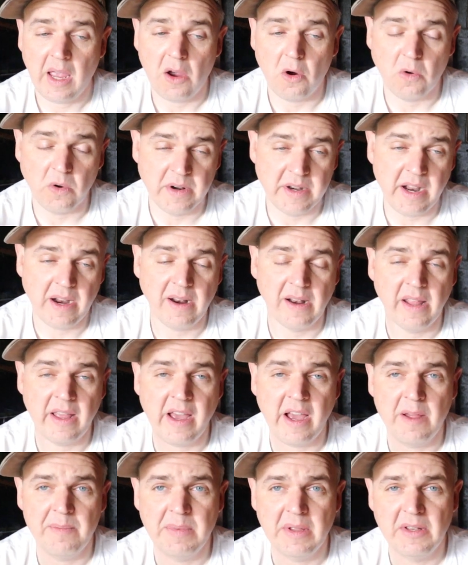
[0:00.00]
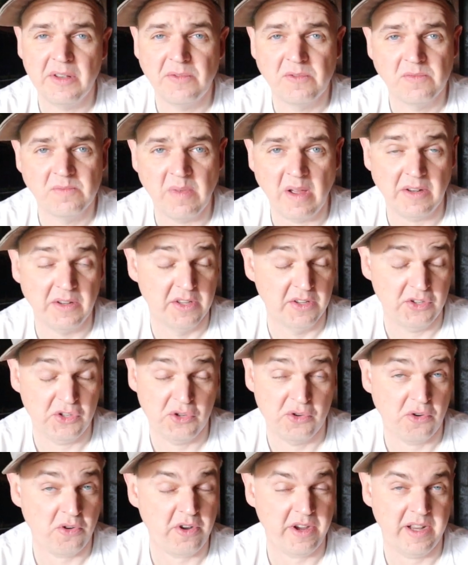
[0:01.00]
Ordinarily, I'd be
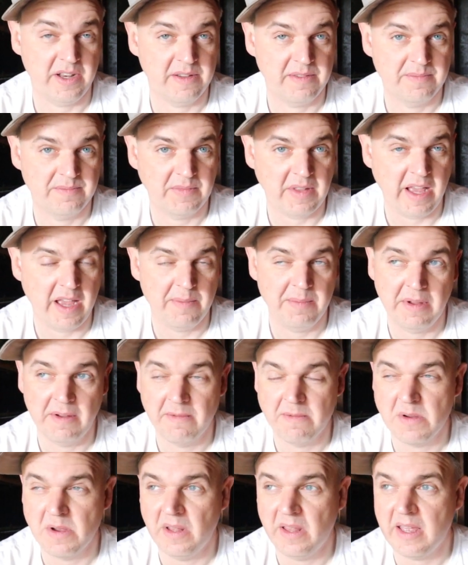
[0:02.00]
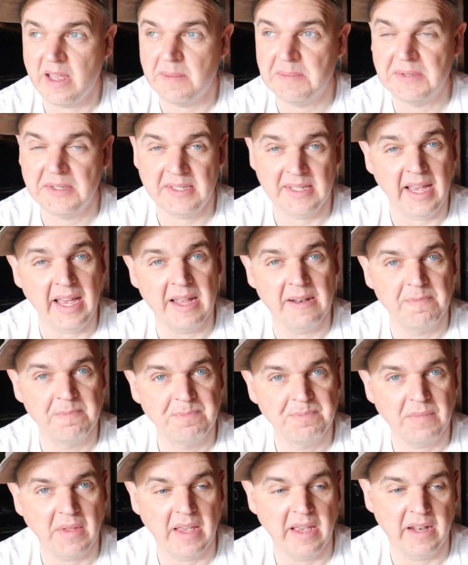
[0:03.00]
destroyed. I'd be really upset
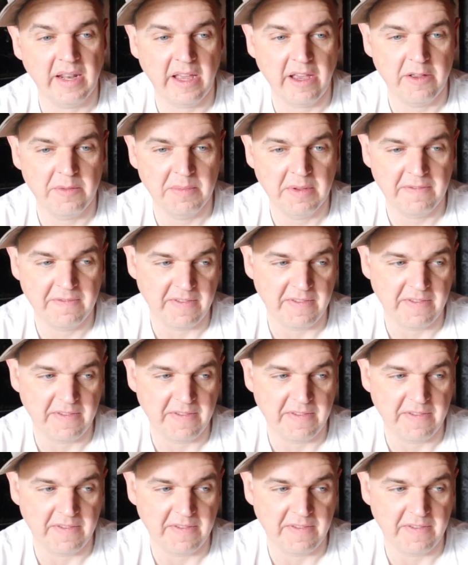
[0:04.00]
and I'd be